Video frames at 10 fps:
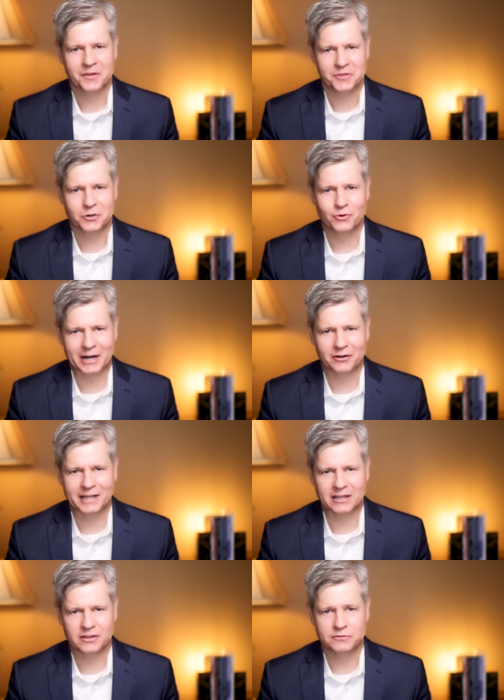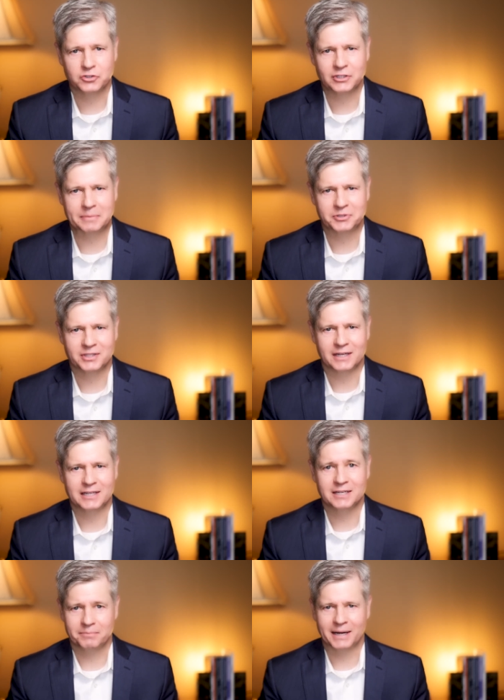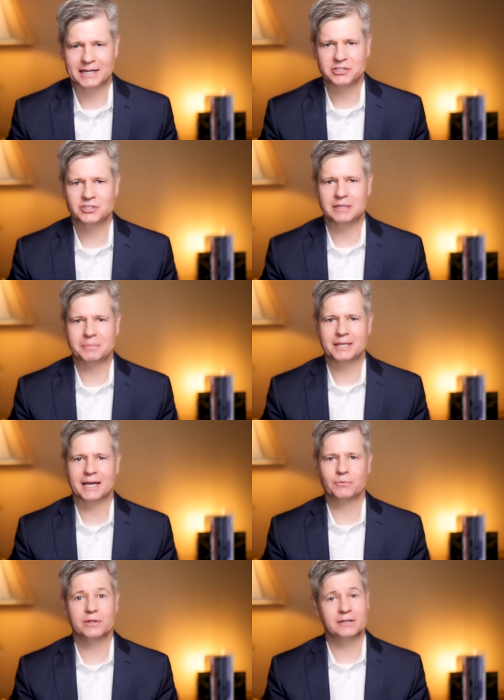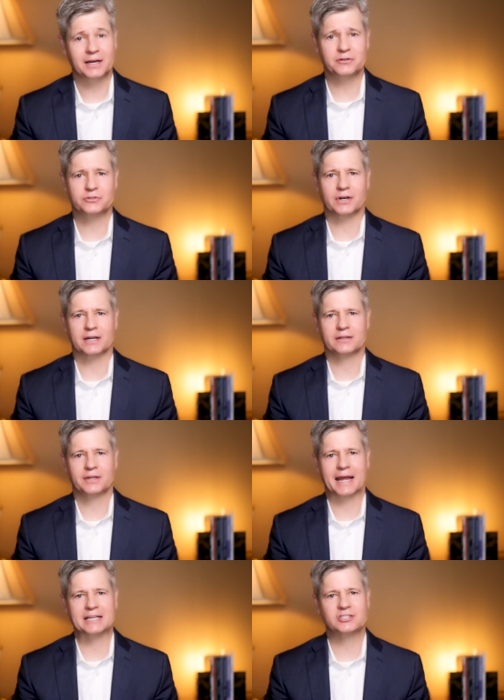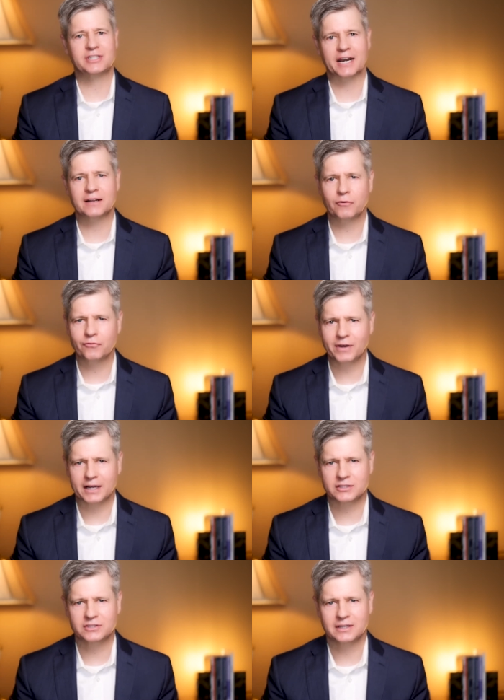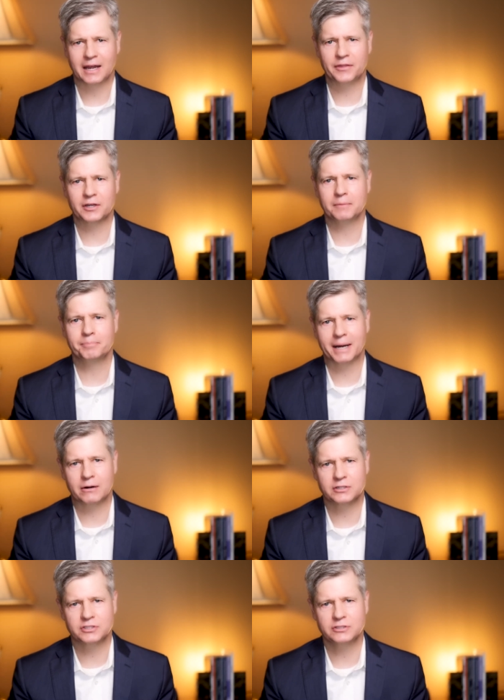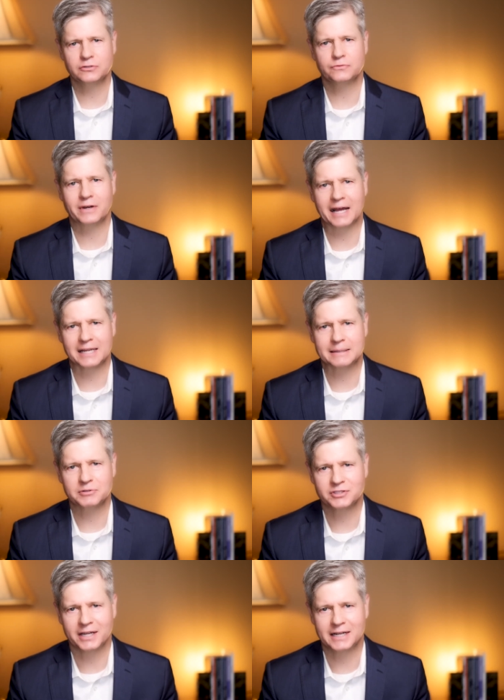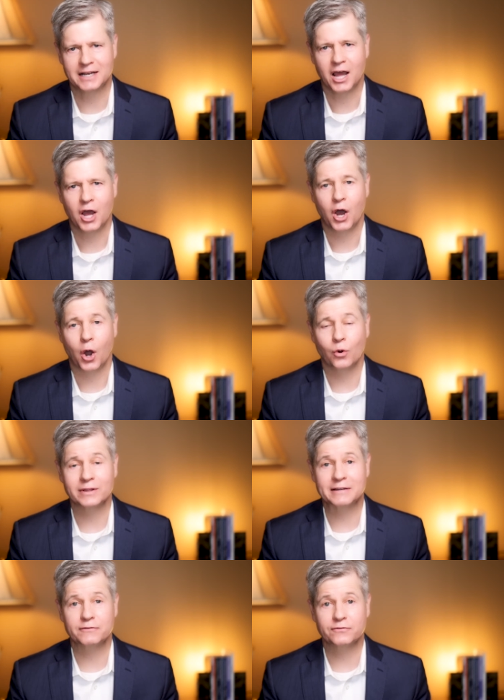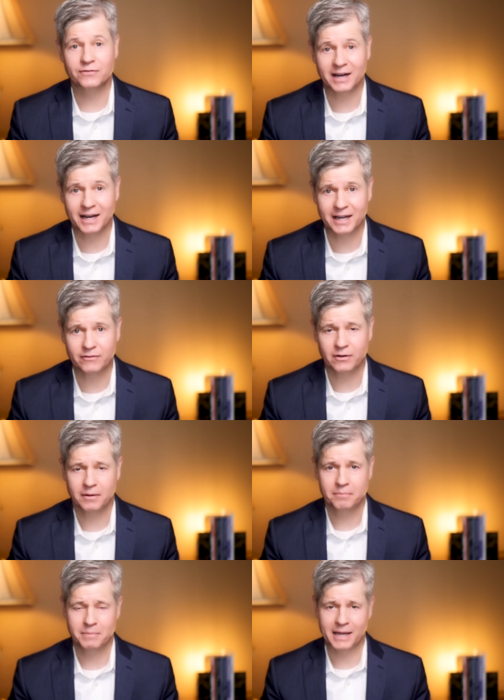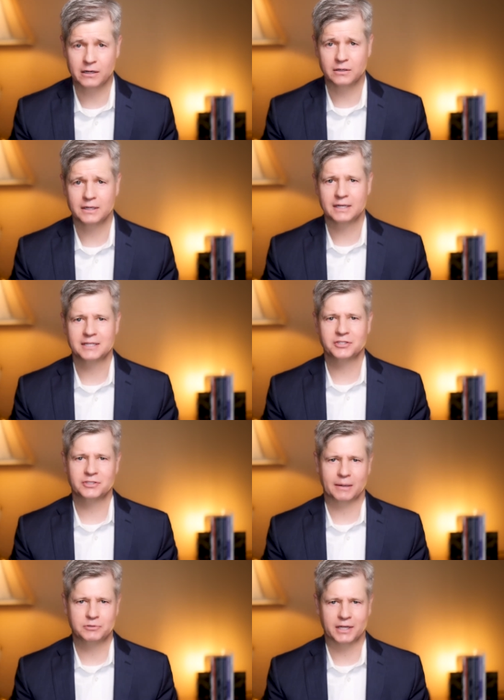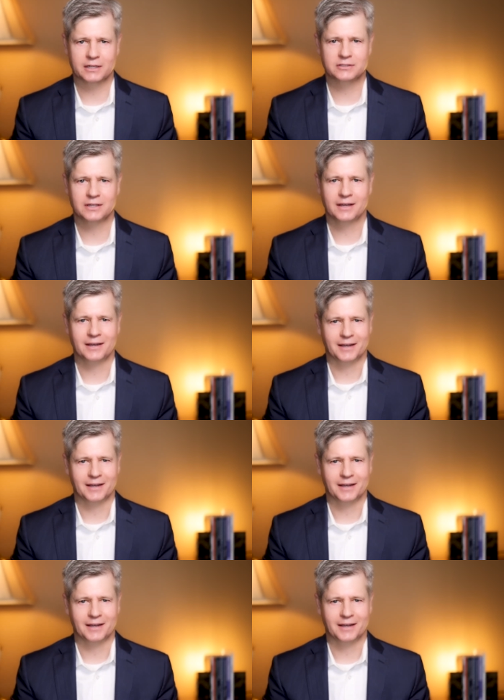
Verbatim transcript: The greater length of sleep study combines CBN with another drug that has sedative effects, and the comparison to Valium studied only five male subjects.